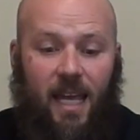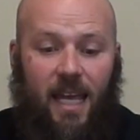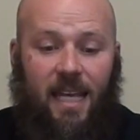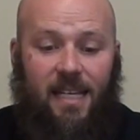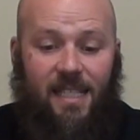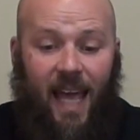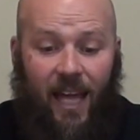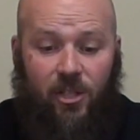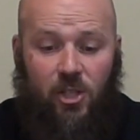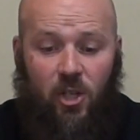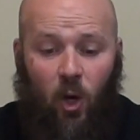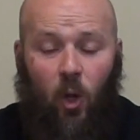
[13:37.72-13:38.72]

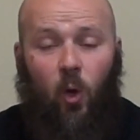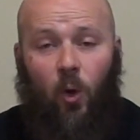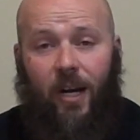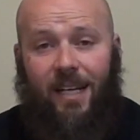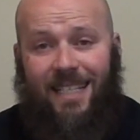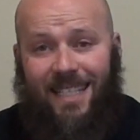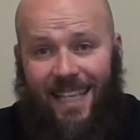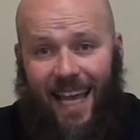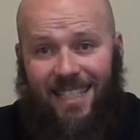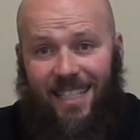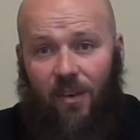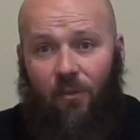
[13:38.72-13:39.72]
Intentional or
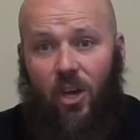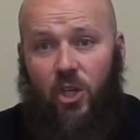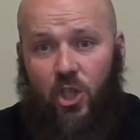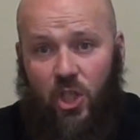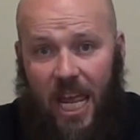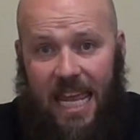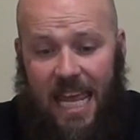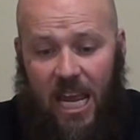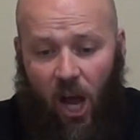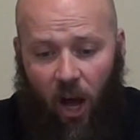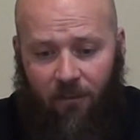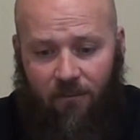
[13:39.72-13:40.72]
excessive shaking
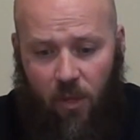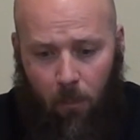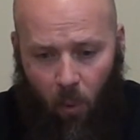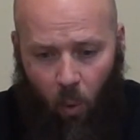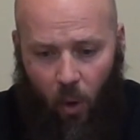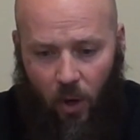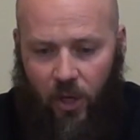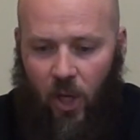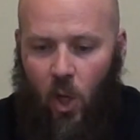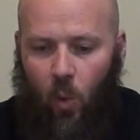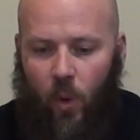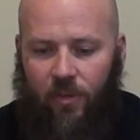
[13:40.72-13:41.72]
of the board
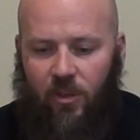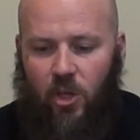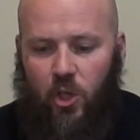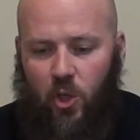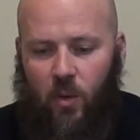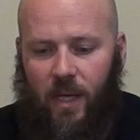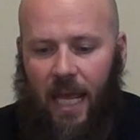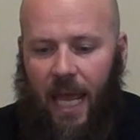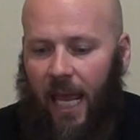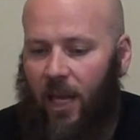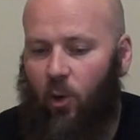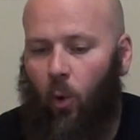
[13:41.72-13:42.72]
with the shooting
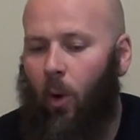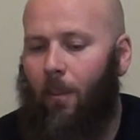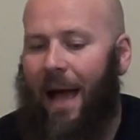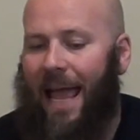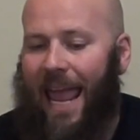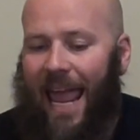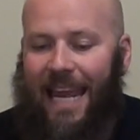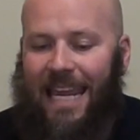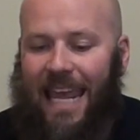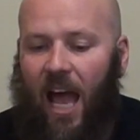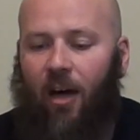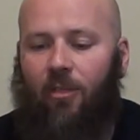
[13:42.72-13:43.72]
hand or by
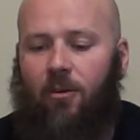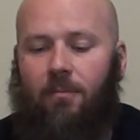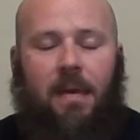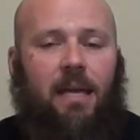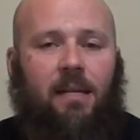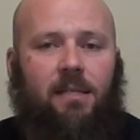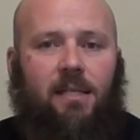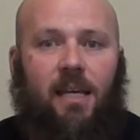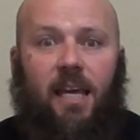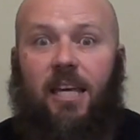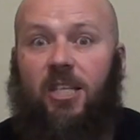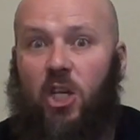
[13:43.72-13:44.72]
any other
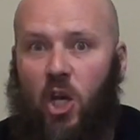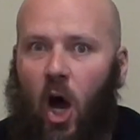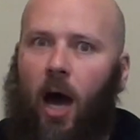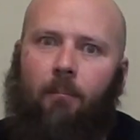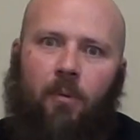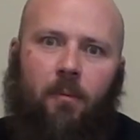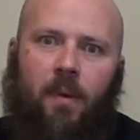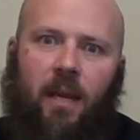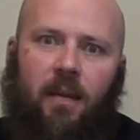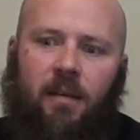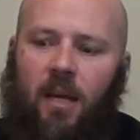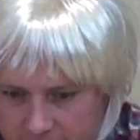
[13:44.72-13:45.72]
means is not
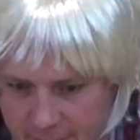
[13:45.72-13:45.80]
permitted.